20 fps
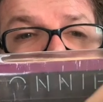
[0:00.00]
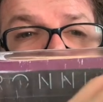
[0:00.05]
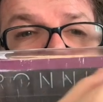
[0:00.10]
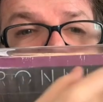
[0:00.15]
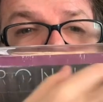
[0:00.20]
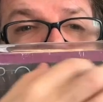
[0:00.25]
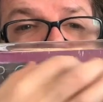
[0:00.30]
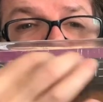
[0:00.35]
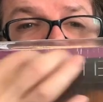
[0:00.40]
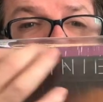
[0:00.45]

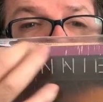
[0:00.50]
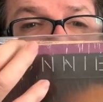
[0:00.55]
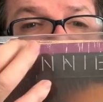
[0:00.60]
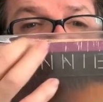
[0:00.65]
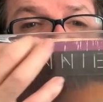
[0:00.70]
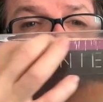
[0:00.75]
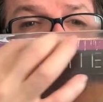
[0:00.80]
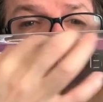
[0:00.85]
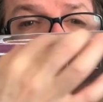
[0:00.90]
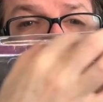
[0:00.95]

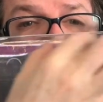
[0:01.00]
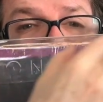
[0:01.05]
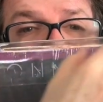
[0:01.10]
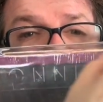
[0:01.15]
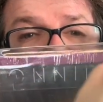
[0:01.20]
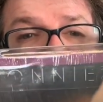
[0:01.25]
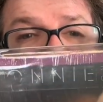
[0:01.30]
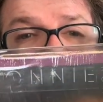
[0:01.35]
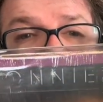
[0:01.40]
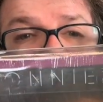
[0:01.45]
printed
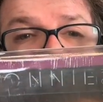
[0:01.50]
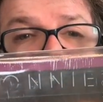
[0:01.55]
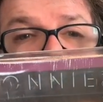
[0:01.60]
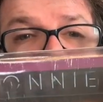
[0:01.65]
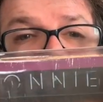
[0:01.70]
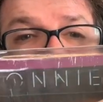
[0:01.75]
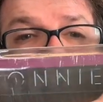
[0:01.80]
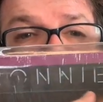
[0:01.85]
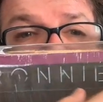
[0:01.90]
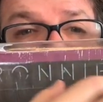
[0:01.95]
onto the
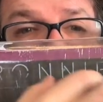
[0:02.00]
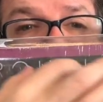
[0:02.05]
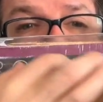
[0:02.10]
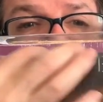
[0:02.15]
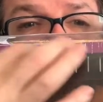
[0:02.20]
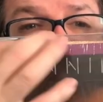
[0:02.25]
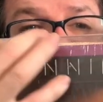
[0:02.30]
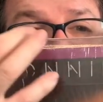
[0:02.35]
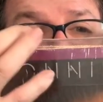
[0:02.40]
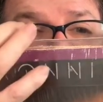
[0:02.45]

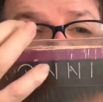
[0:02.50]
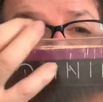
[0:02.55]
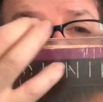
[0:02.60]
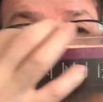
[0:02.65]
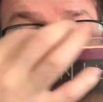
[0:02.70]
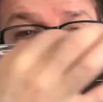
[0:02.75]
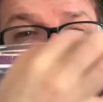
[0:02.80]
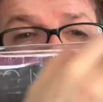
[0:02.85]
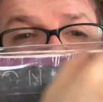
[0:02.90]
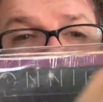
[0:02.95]

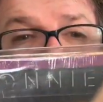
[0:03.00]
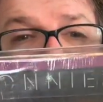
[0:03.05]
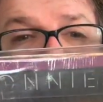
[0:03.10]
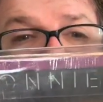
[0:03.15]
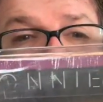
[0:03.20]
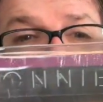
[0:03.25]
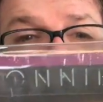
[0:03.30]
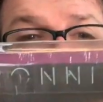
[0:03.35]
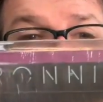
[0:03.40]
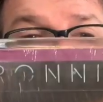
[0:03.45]

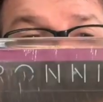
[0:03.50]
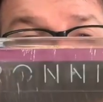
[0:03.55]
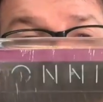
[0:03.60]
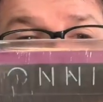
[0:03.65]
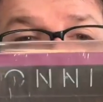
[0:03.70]
cellophane on